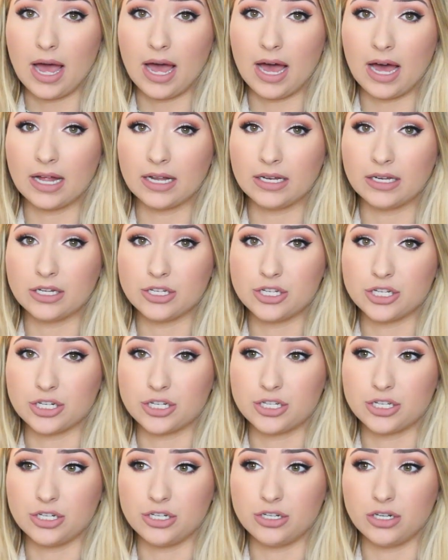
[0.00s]
and
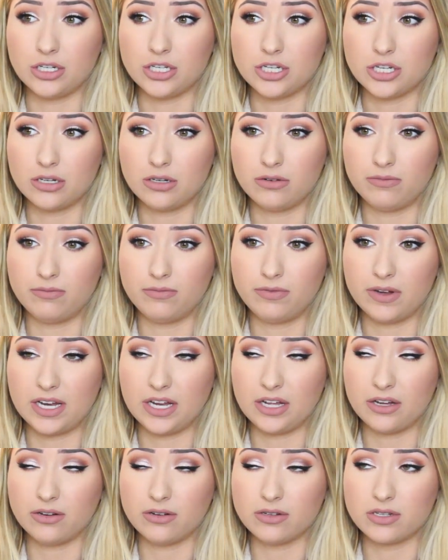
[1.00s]
just do YouTube
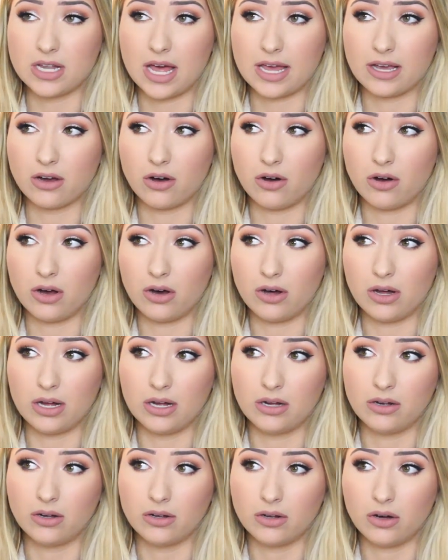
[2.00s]
videos like
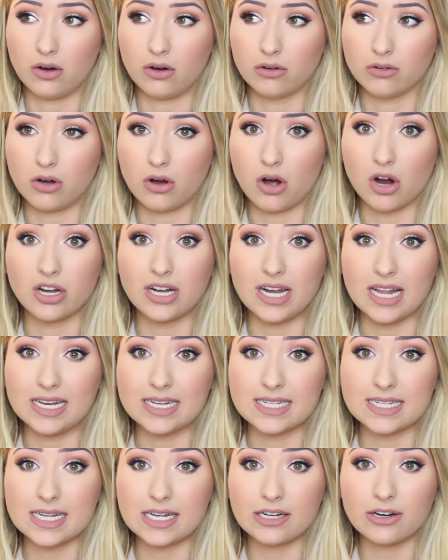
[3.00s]
are
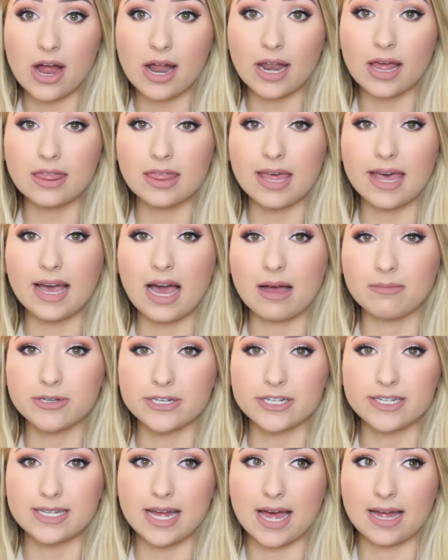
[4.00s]
lazy or anything. I'm
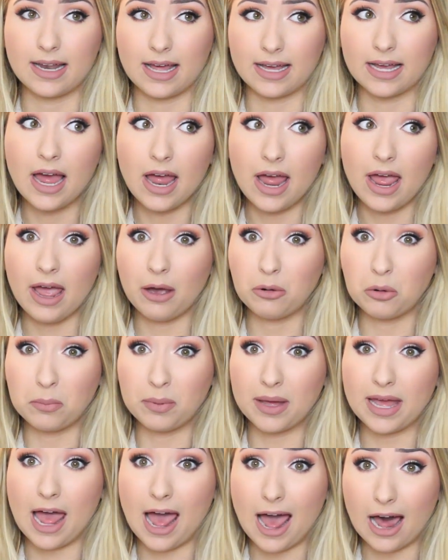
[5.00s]
just saying, like, it would
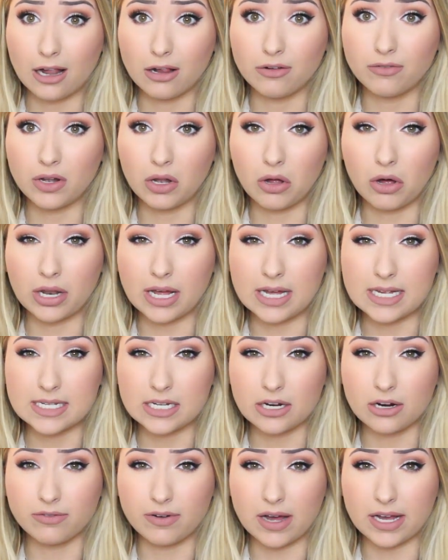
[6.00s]
be a hell of a lot
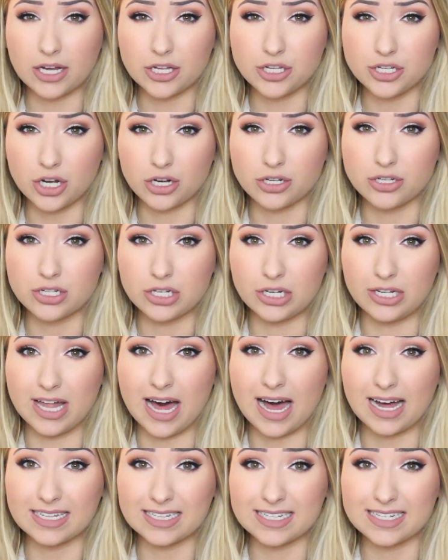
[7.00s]
easier if I could just do
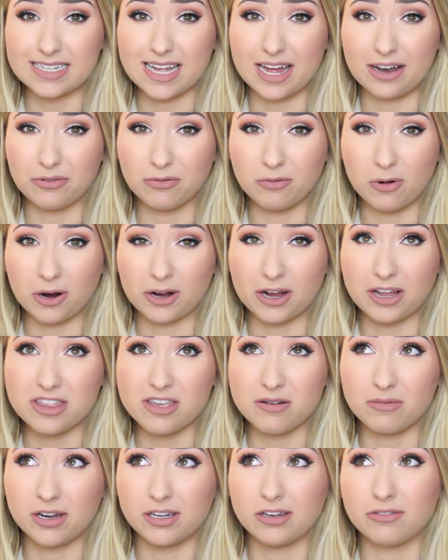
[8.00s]
that instead of working
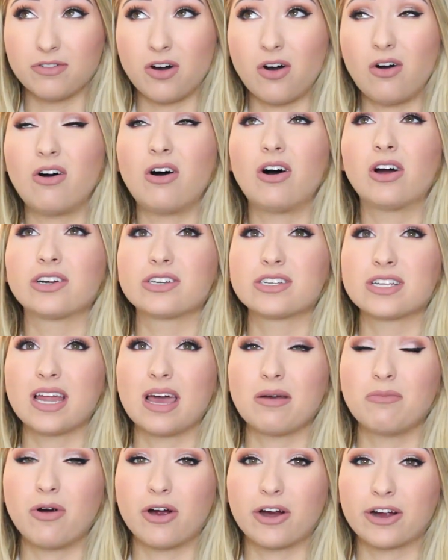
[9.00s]
the amount of hours that
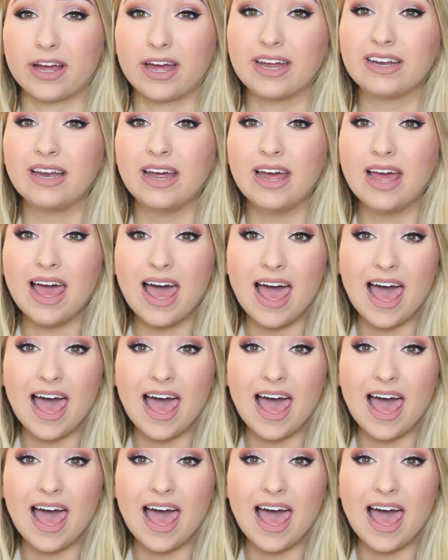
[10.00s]
I'm working.